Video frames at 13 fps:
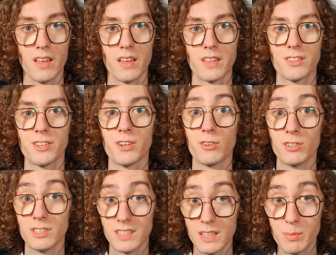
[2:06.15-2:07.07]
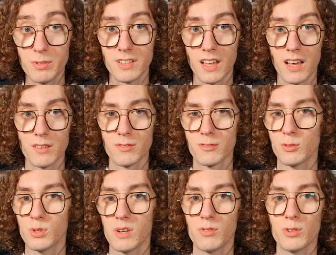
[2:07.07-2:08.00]
and they are deep enough
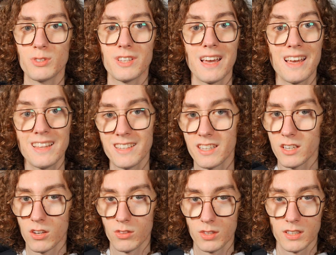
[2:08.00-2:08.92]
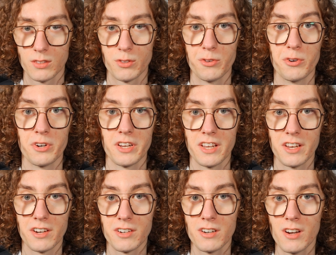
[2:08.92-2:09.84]
to avoid any contact to your
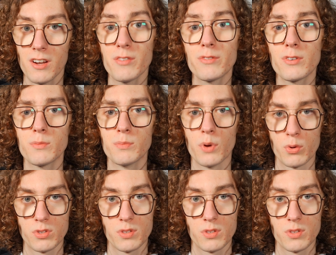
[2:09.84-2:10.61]
ear for most